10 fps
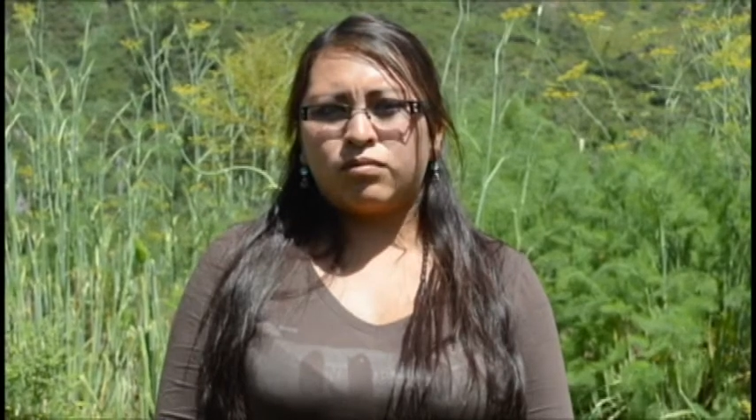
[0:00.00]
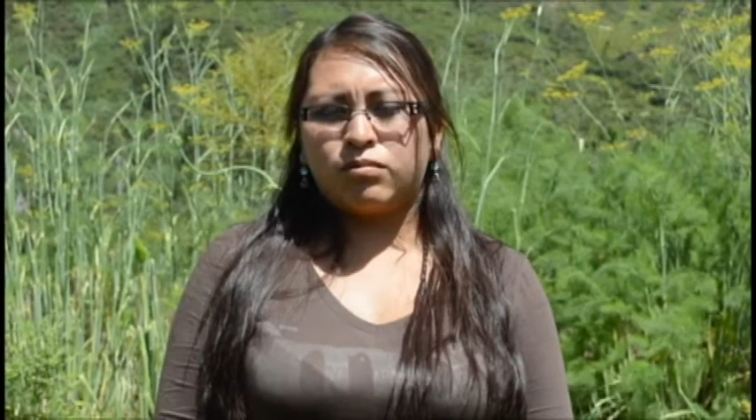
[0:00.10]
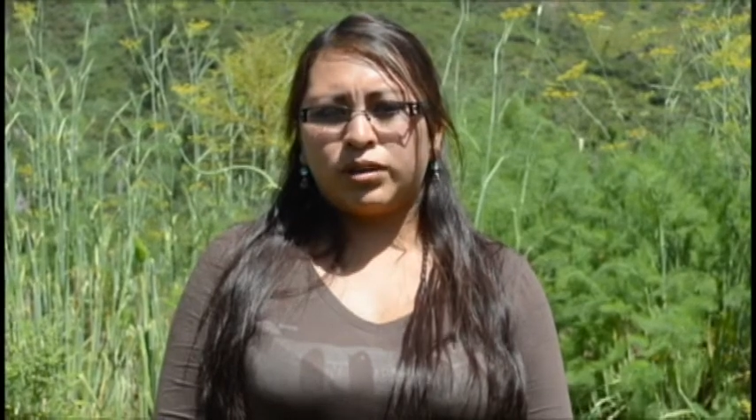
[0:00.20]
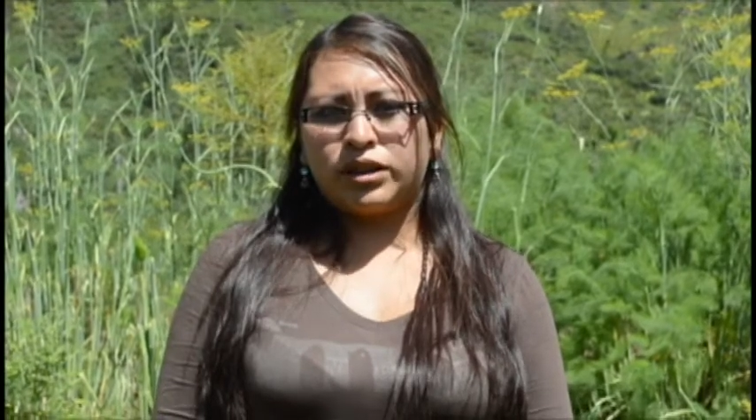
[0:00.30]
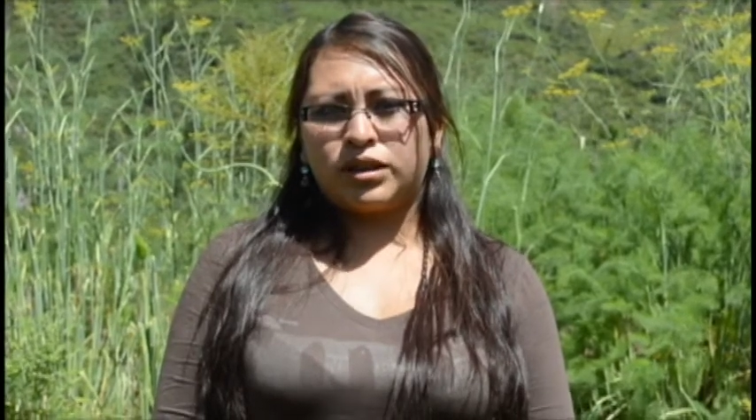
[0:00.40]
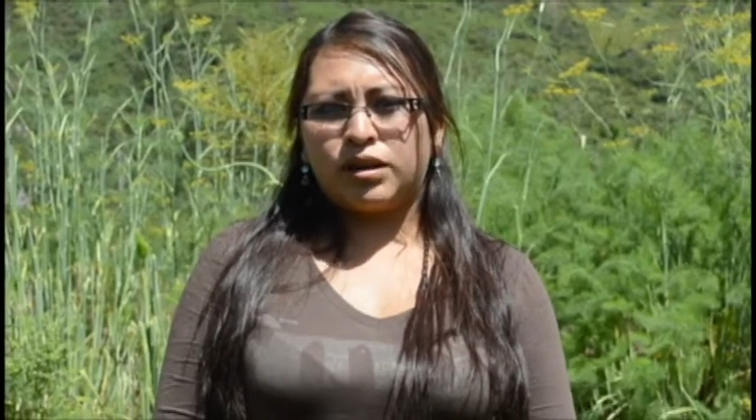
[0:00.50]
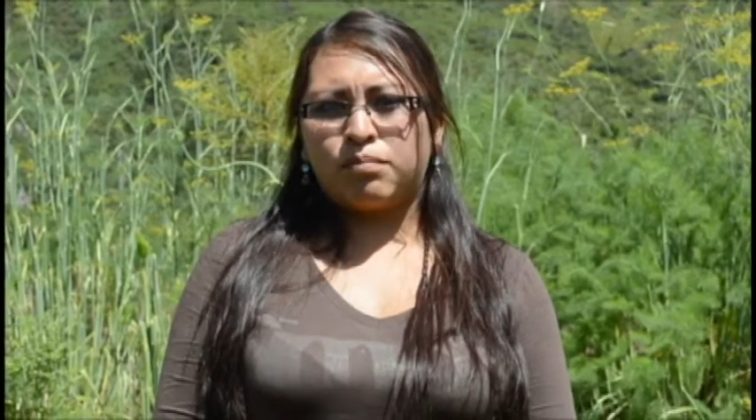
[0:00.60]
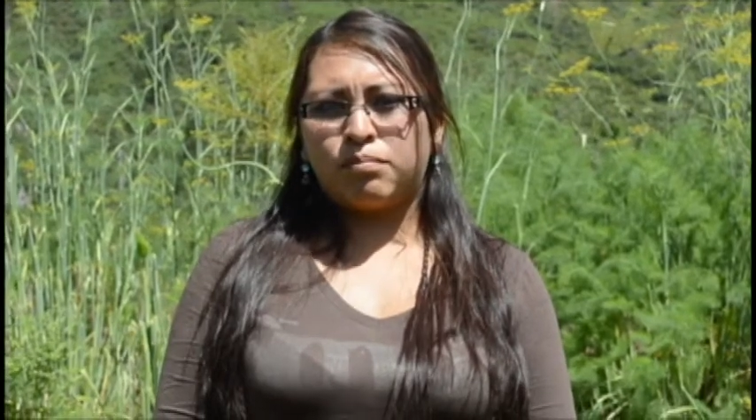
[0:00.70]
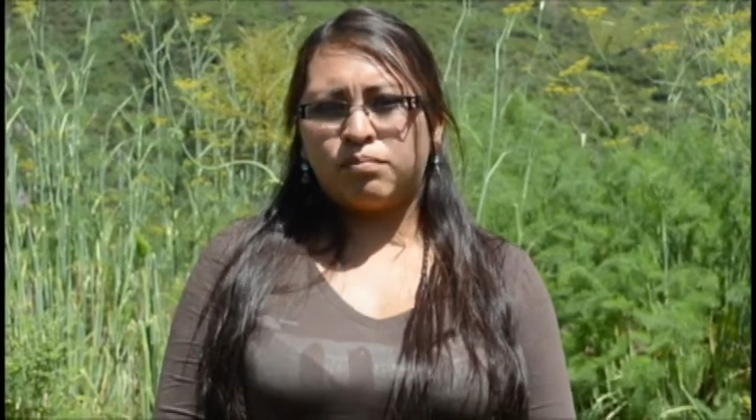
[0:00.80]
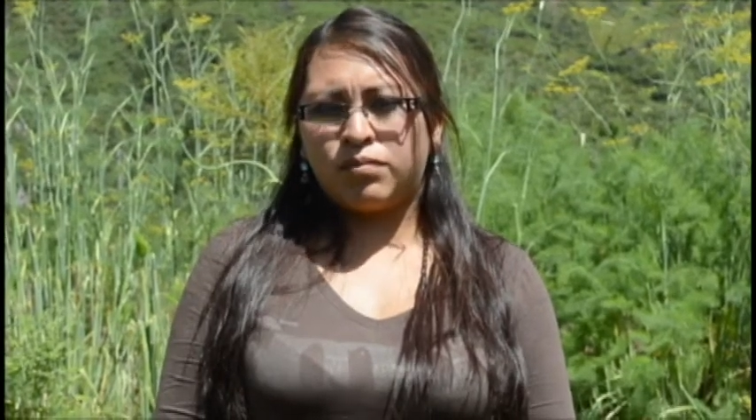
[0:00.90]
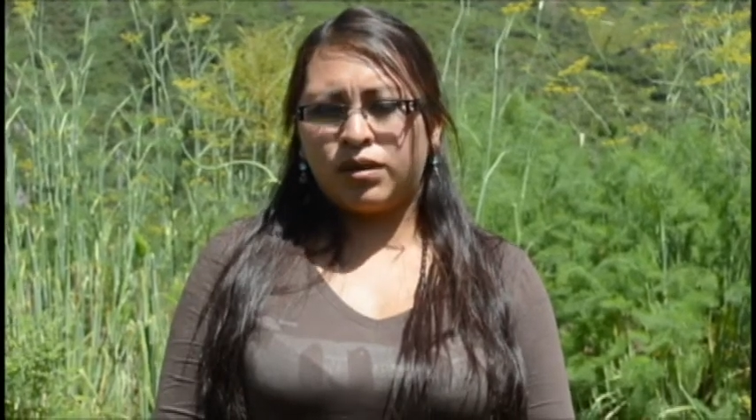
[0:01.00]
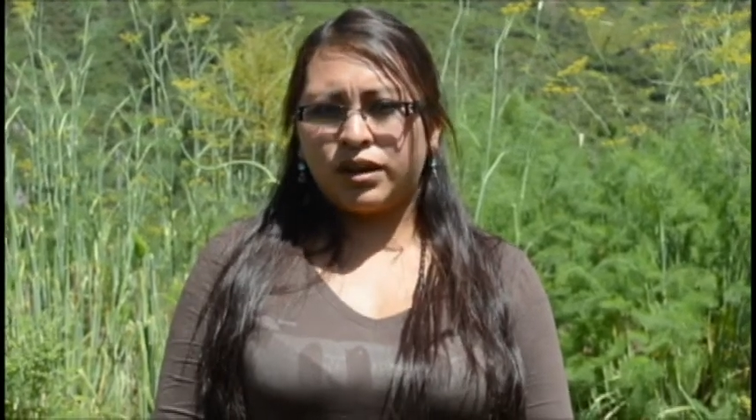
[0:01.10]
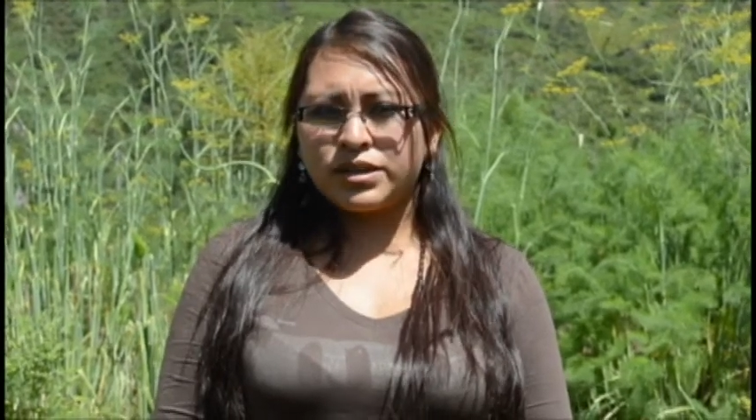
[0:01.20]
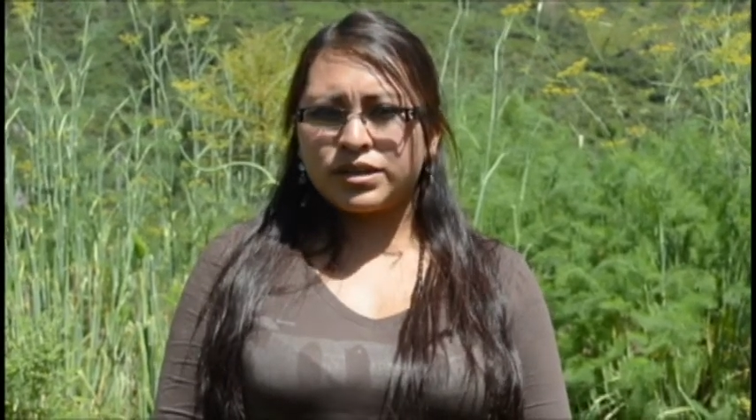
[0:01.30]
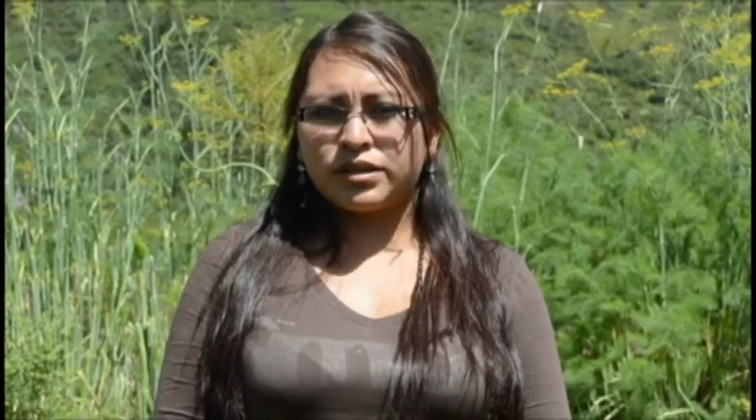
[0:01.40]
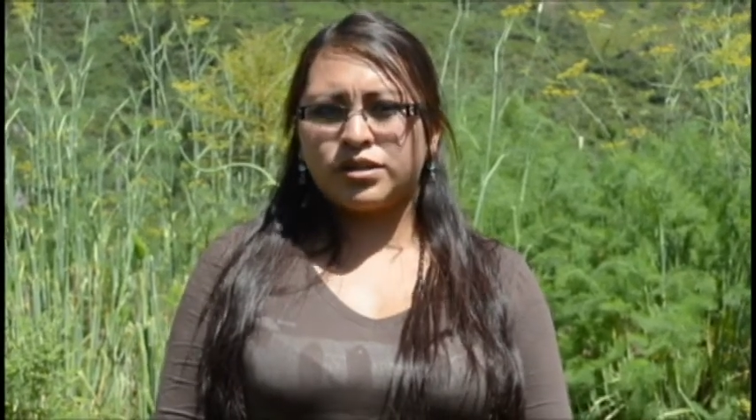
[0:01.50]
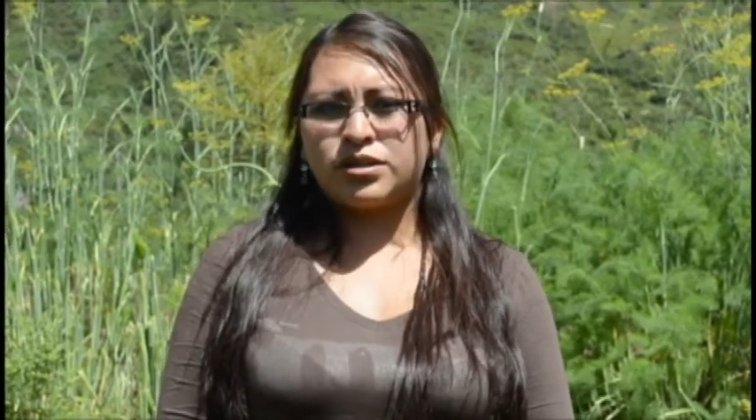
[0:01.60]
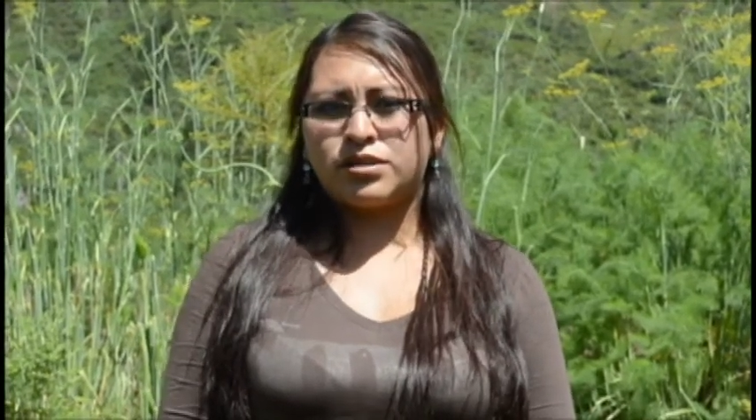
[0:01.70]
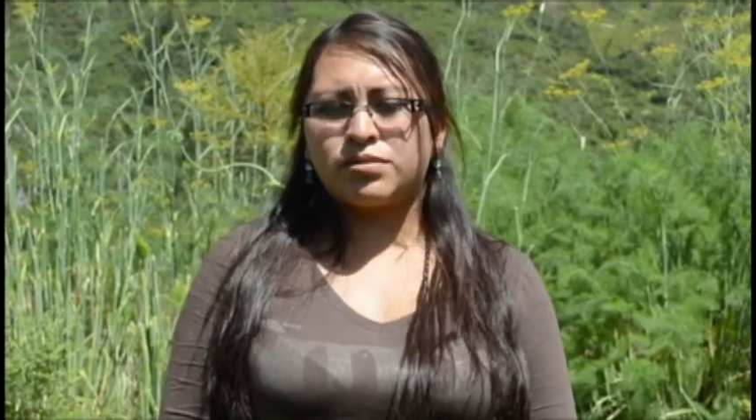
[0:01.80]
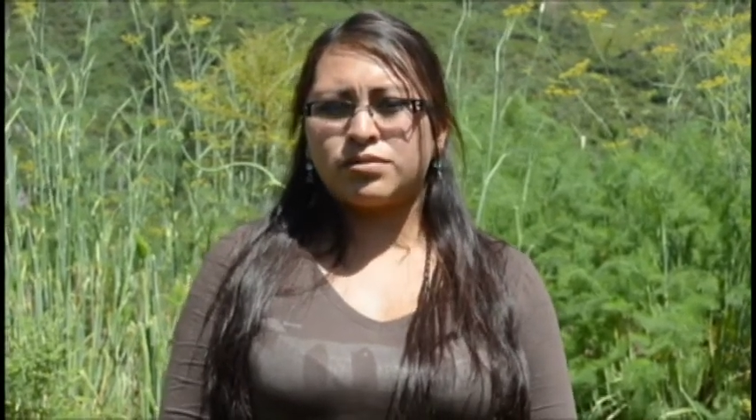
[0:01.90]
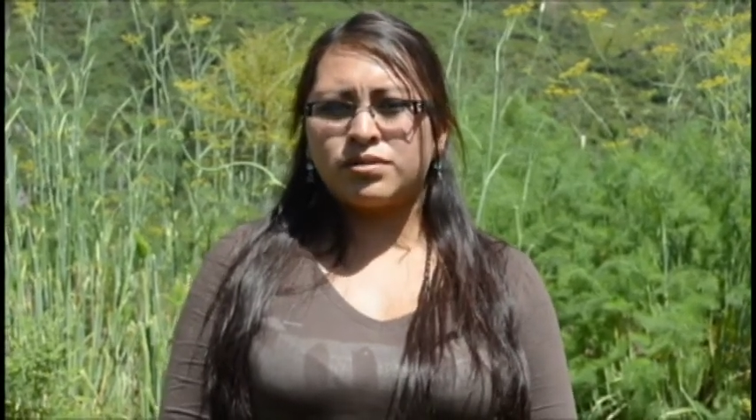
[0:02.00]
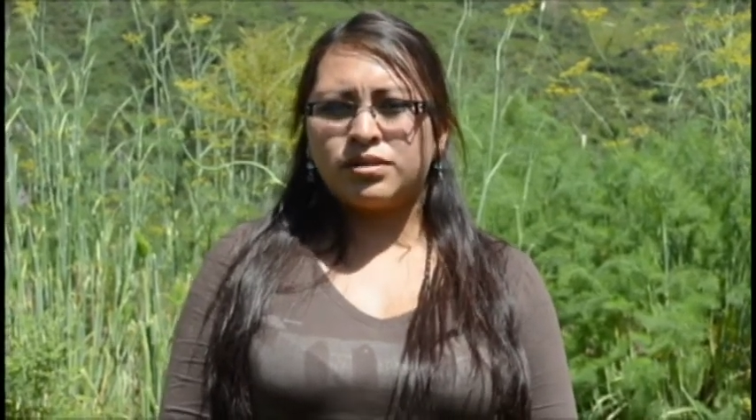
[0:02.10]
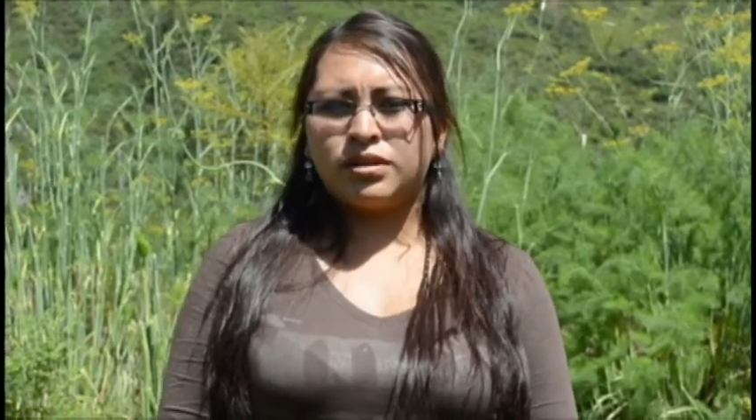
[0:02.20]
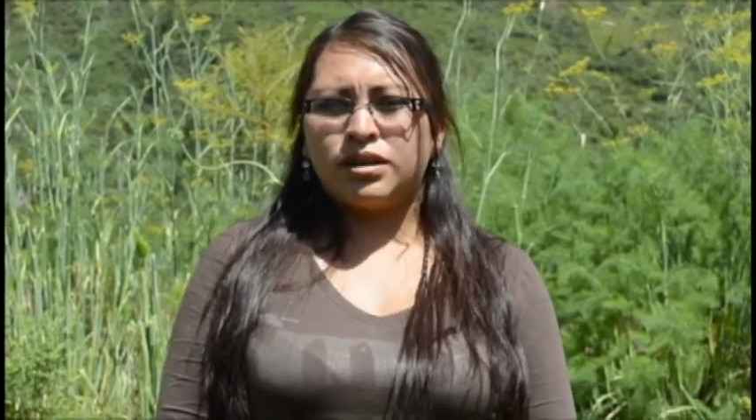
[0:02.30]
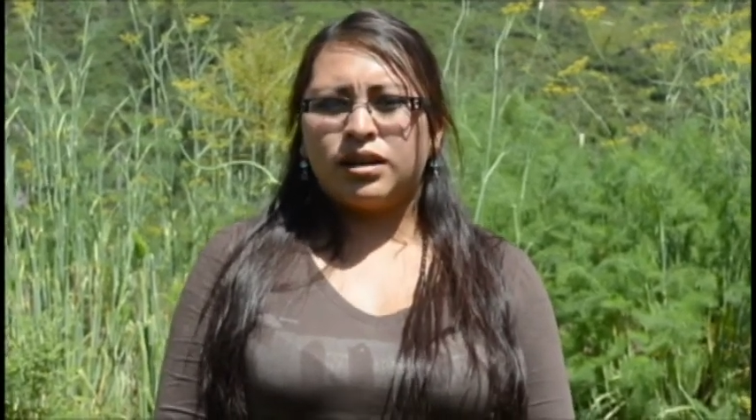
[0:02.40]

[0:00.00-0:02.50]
with a blessing Jesus,